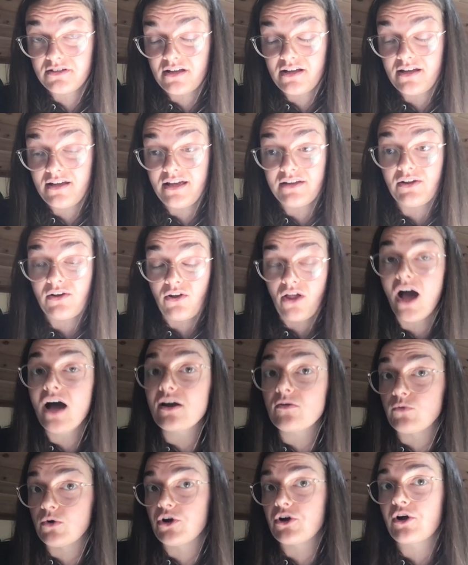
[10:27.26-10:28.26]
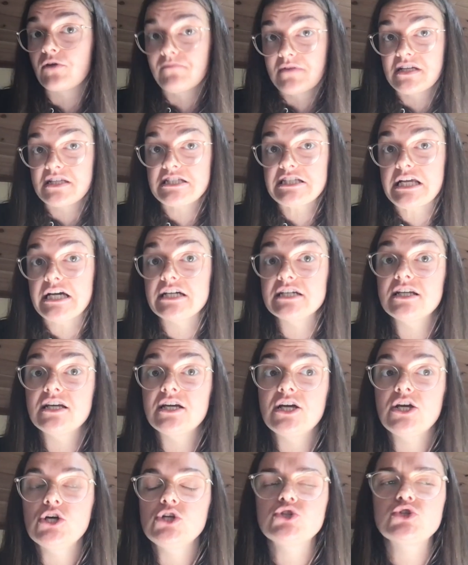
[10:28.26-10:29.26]
and a lot of work on my side,
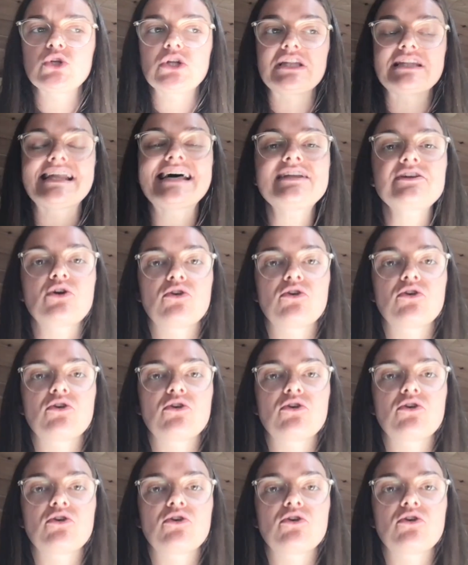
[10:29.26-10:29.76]
to let